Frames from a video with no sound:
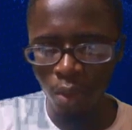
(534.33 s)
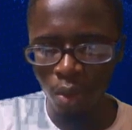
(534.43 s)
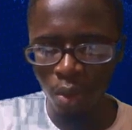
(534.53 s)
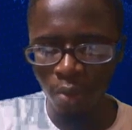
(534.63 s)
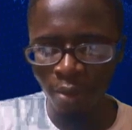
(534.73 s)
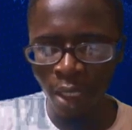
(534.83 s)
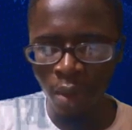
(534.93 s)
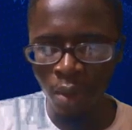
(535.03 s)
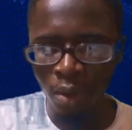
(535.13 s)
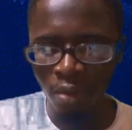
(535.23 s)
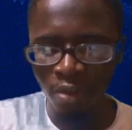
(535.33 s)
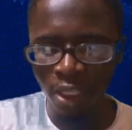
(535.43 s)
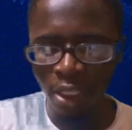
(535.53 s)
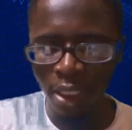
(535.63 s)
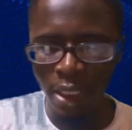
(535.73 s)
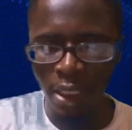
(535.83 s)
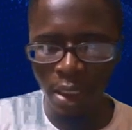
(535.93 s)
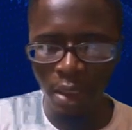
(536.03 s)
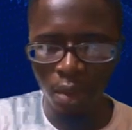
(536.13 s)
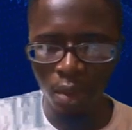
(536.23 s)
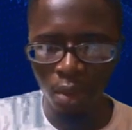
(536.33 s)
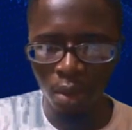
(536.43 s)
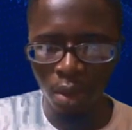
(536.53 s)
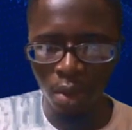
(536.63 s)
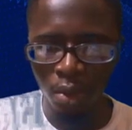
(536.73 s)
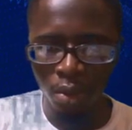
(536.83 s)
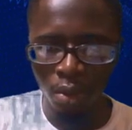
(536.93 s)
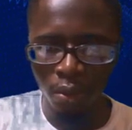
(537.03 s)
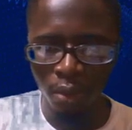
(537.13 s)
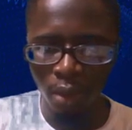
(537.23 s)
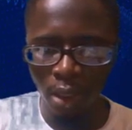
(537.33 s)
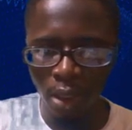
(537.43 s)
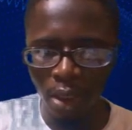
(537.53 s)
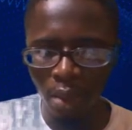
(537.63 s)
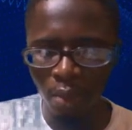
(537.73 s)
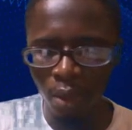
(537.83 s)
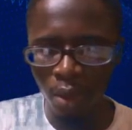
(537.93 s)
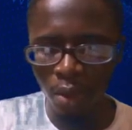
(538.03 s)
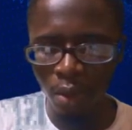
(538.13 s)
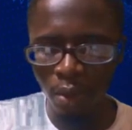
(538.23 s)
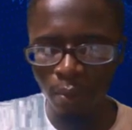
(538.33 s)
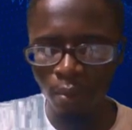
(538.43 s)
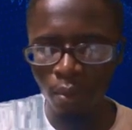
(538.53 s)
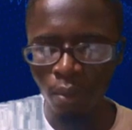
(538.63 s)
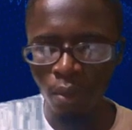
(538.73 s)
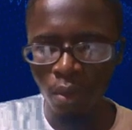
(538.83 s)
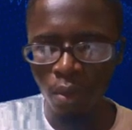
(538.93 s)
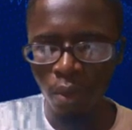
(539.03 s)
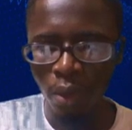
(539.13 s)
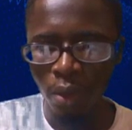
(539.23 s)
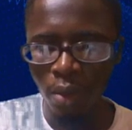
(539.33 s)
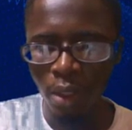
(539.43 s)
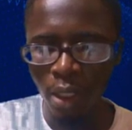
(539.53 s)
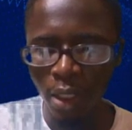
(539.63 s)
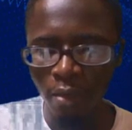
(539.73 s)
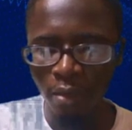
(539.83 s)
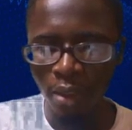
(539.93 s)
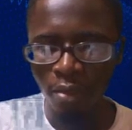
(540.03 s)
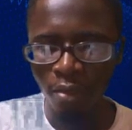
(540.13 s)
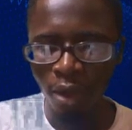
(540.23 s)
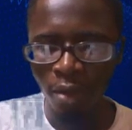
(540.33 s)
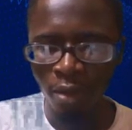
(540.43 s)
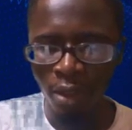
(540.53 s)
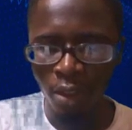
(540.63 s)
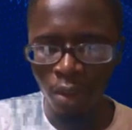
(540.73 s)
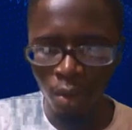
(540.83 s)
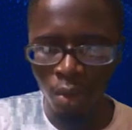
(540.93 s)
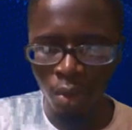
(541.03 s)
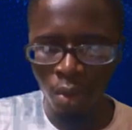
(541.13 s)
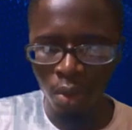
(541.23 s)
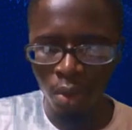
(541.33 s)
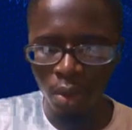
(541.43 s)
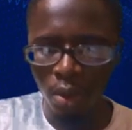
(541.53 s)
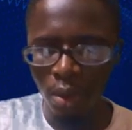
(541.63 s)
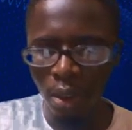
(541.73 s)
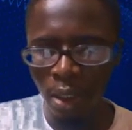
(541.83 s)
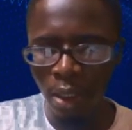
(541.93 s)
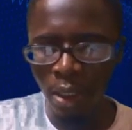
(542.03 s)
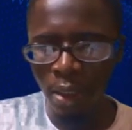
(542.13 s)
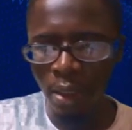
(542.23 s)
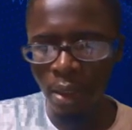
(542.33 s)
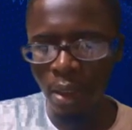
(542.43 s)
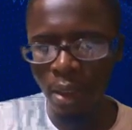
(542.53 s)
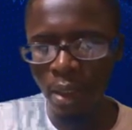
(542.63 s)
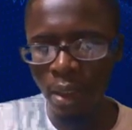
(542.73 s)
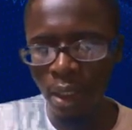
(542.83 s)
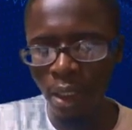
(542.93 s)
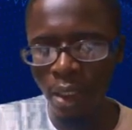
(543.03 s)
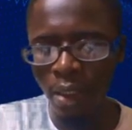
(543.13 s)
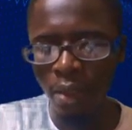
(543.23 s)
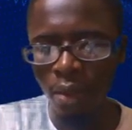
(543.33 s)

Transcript: So the values of x, or the root of the quadratic equation, we're going to have is 5 over 2 and 3